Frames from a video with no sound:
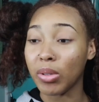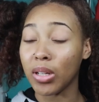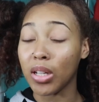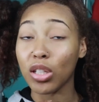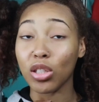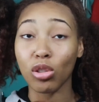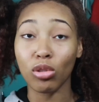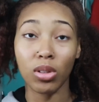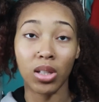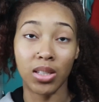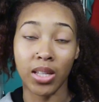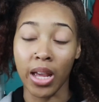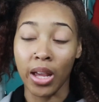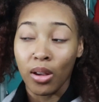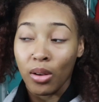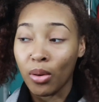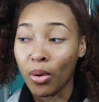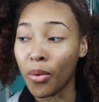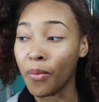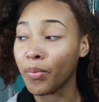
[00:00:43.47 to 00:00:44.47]
we need to
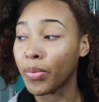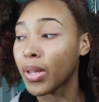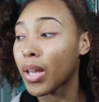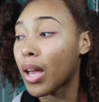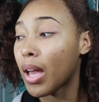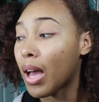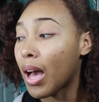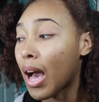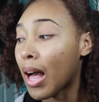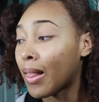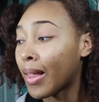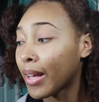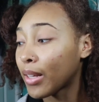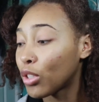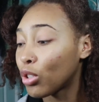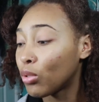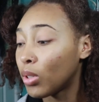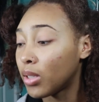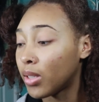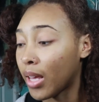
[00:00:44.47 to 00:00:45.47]
detangle. I
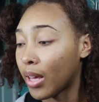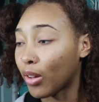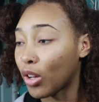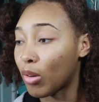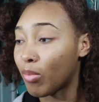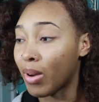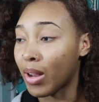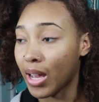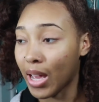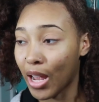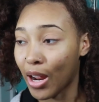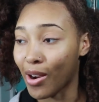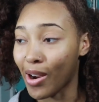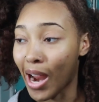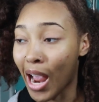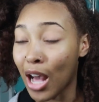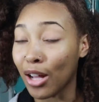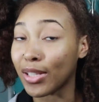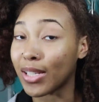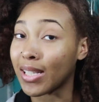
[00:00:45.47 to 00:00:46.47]
like to detangle my
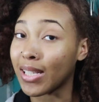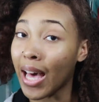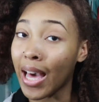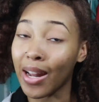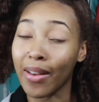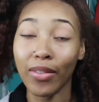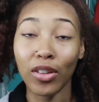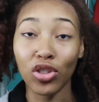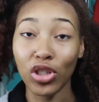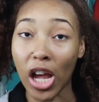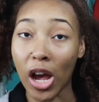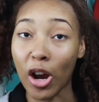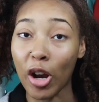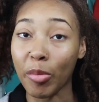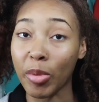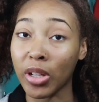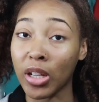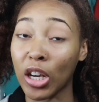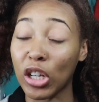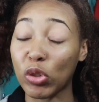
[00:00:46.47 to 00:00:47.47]
hair outside of the
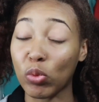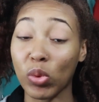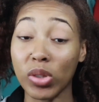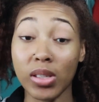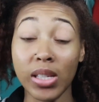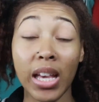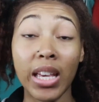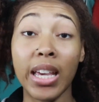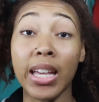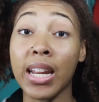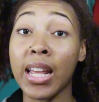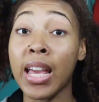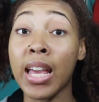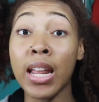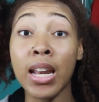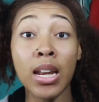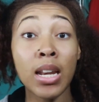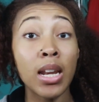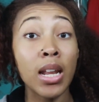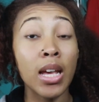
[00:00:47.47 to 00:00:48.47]
shower because once I get
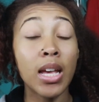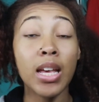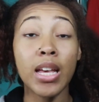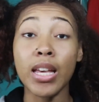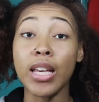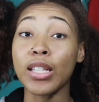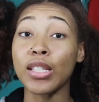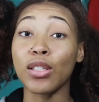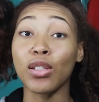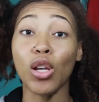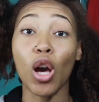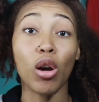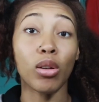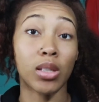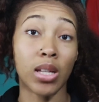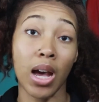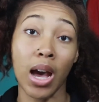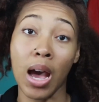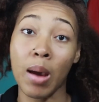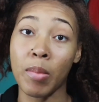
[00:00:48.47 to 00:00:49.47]
in, it's
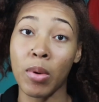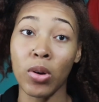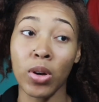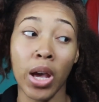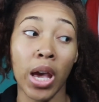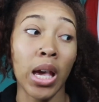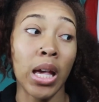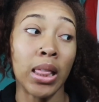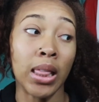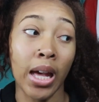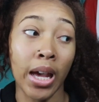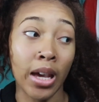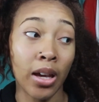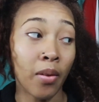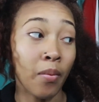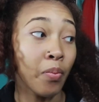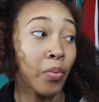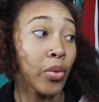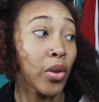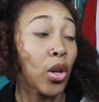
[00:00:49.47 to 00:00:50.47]
go time, okay?
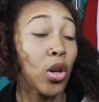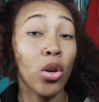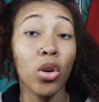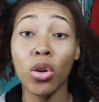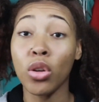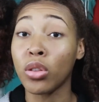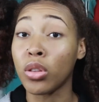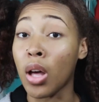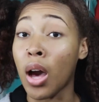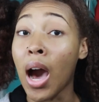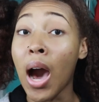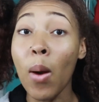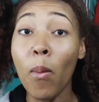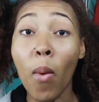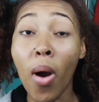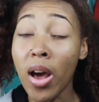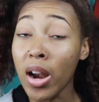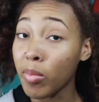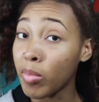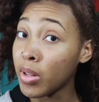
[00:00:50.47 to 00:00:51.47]
Like, the hot
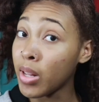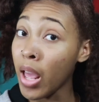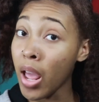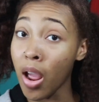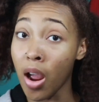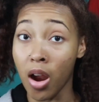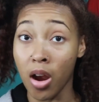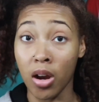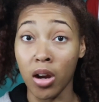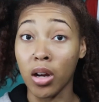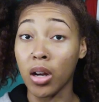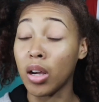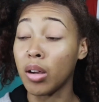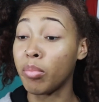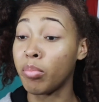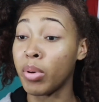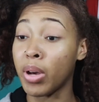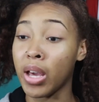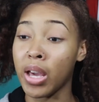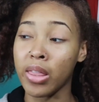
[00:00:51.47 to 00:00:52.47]
water be there,
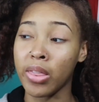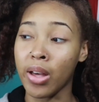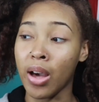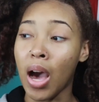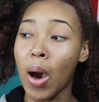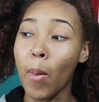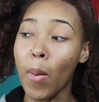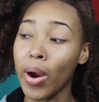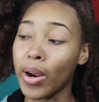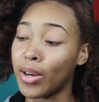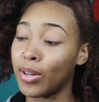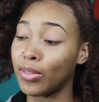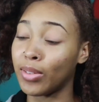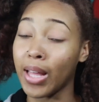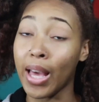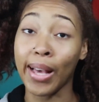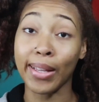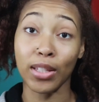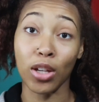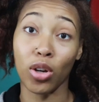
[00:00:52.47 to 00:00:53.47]
but the hot water
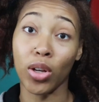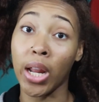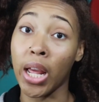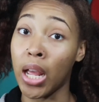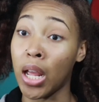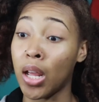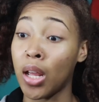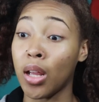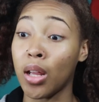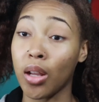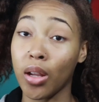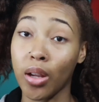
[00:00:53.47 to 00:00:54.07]
don't last all day.